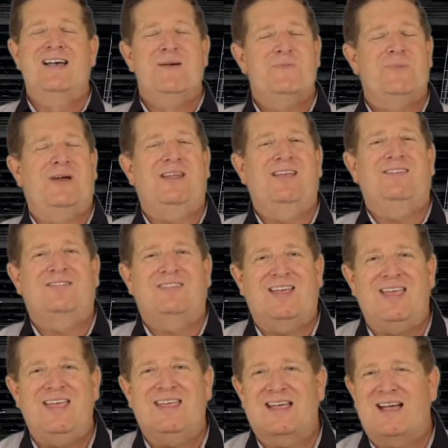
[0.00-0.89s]
But his
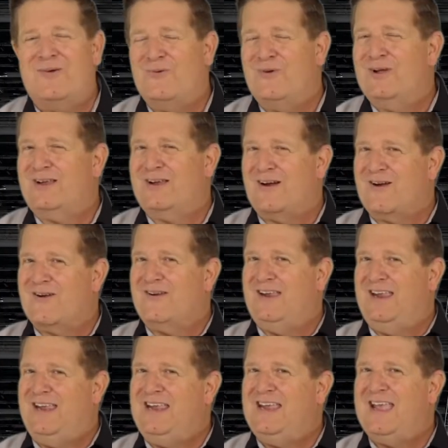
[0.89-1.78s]
take on what car
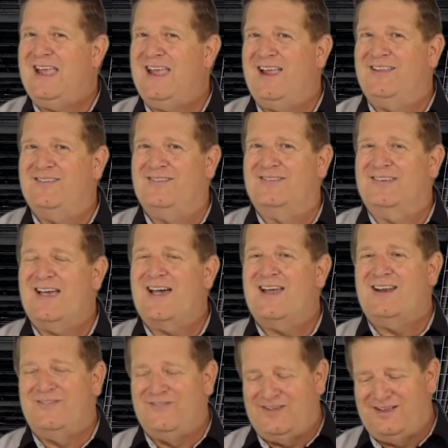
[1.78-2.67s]
he hates is kind
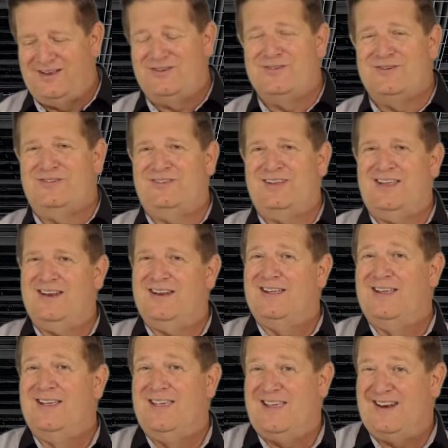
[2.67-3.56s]
of interesting,
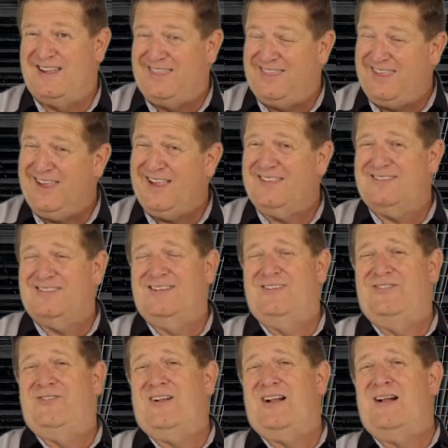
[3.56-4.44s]
and I think it's gonna
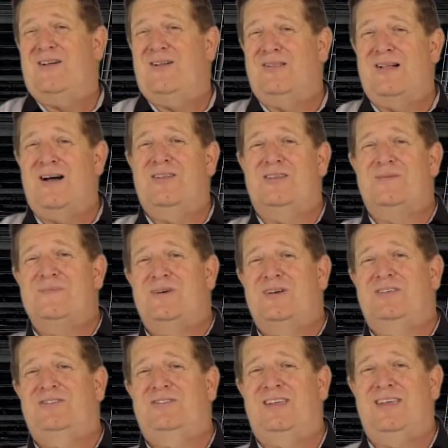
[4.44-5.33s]
follow on the
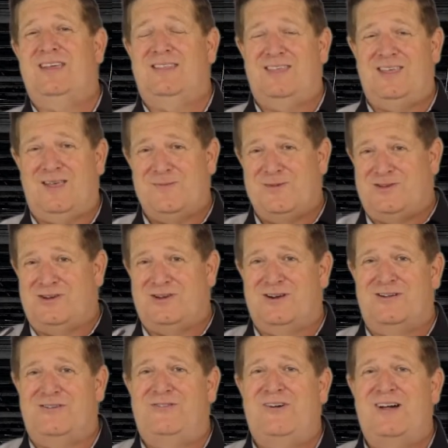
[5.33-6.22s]
Mustang thing, because you're
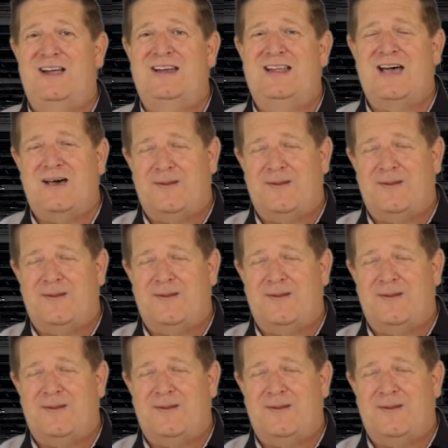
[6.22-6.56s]
gonna find out.